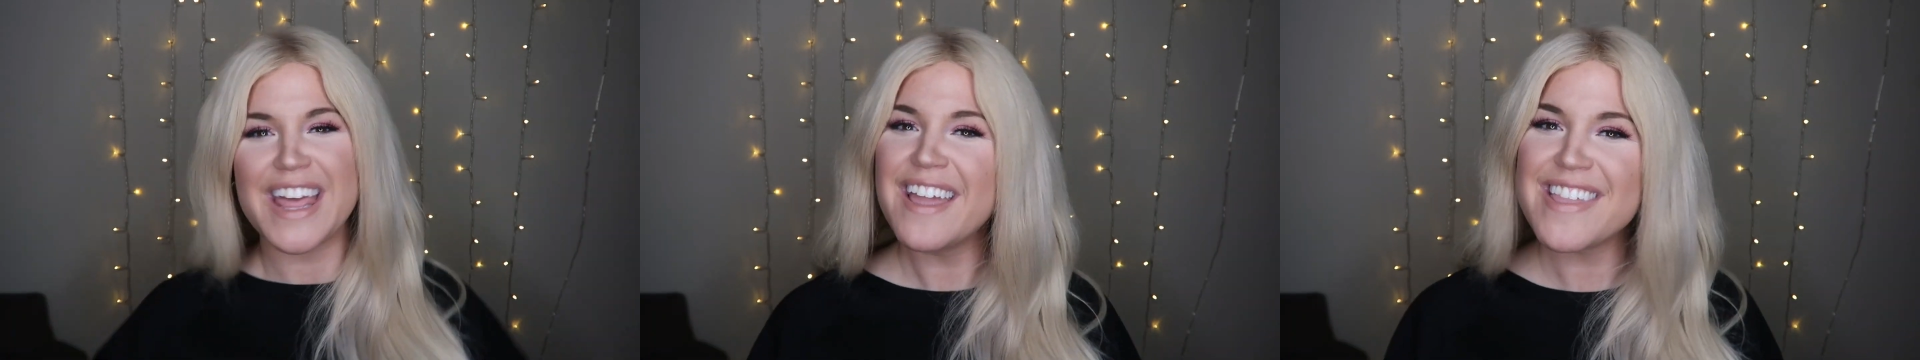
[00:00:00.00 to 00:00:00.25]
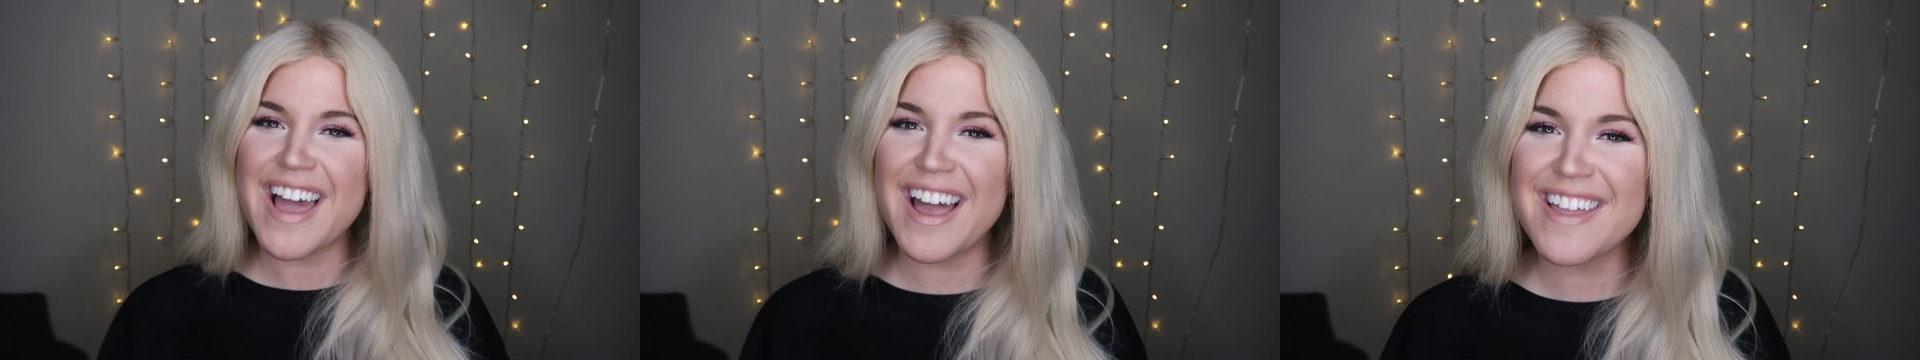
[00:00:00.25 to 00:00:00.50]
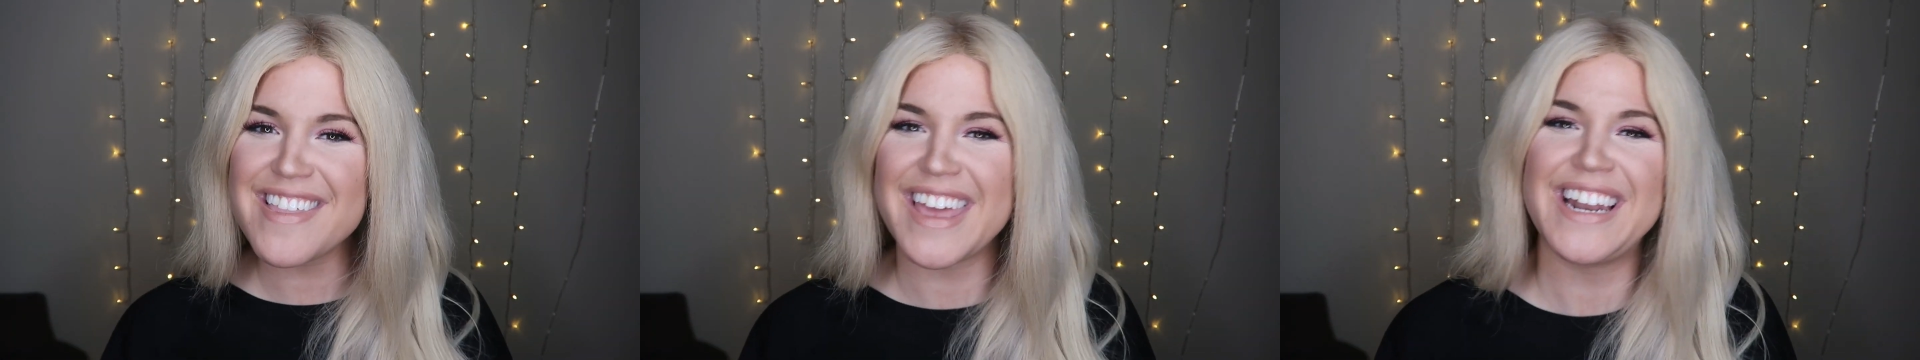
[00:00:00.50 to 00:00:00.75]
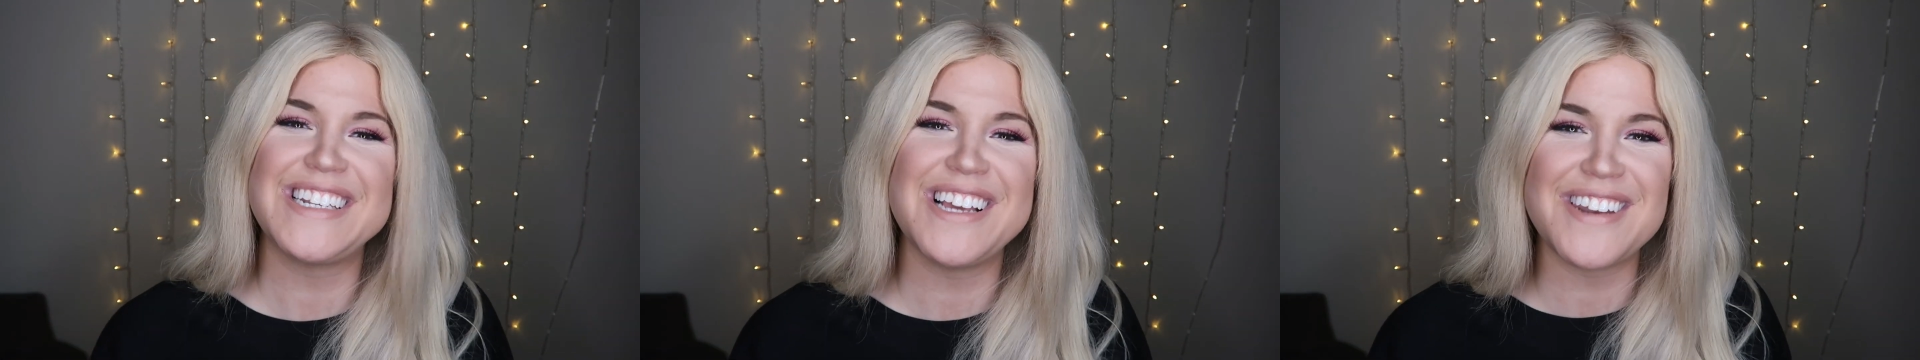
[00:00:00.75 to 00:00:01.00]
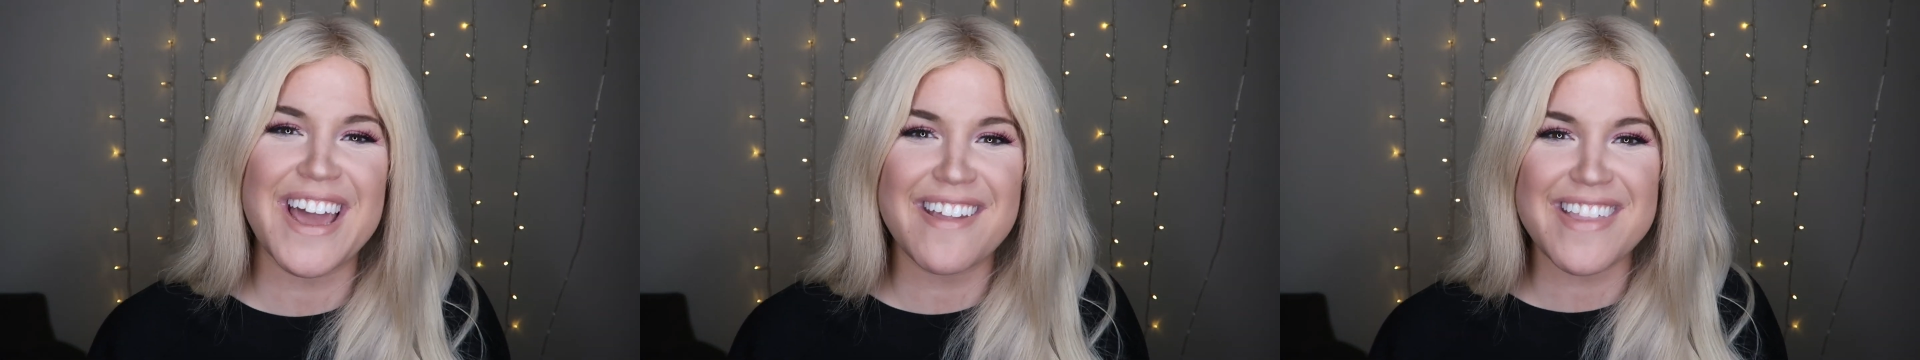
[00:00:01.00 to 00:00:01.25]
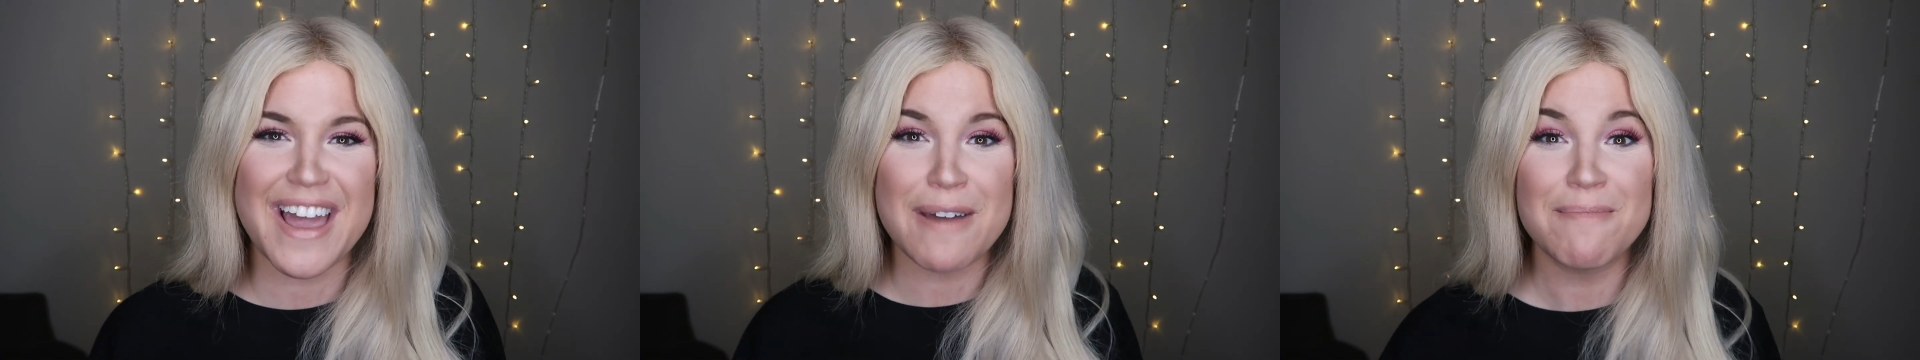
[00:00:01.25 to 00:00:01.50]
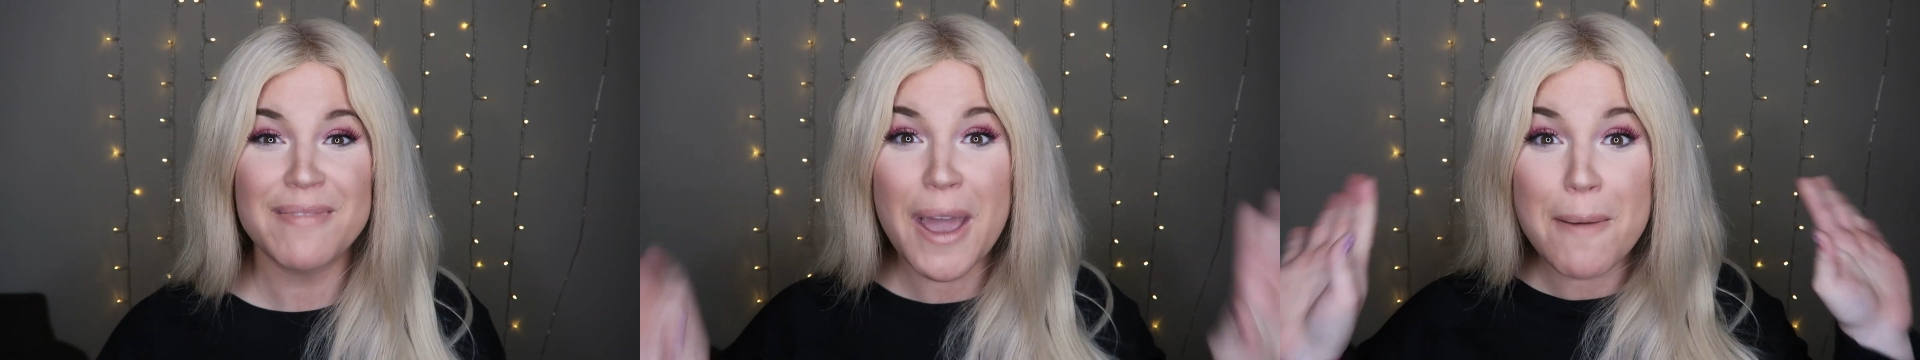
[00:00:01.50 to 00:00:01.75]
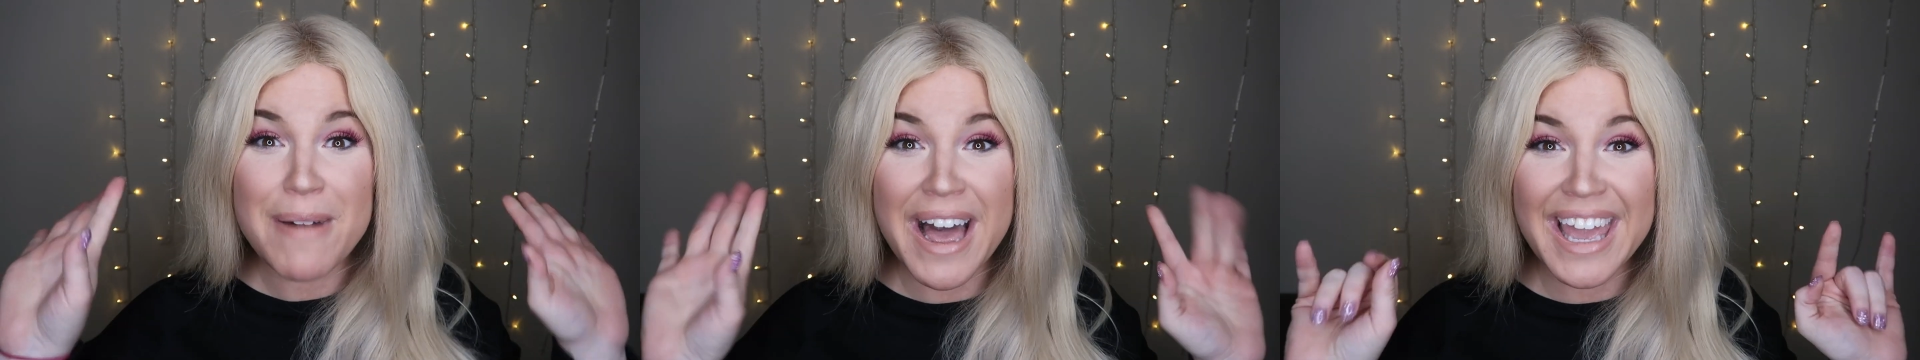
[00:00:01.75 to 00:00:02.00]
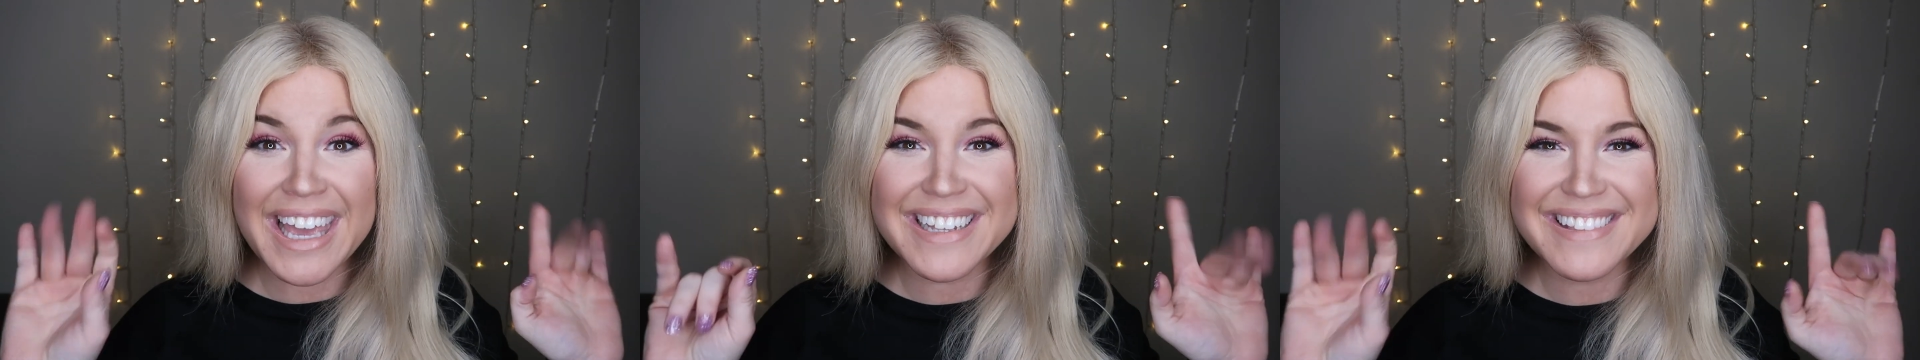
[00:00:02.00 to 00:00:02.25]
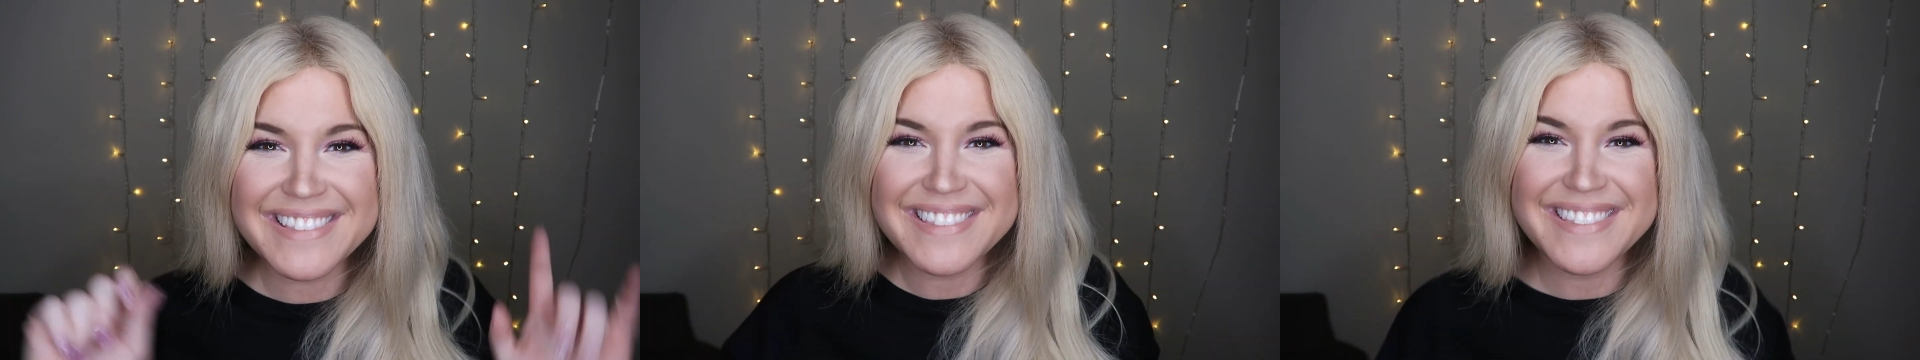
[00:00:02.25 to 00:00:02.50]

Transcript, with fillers: Thanks guys and until next time, bye.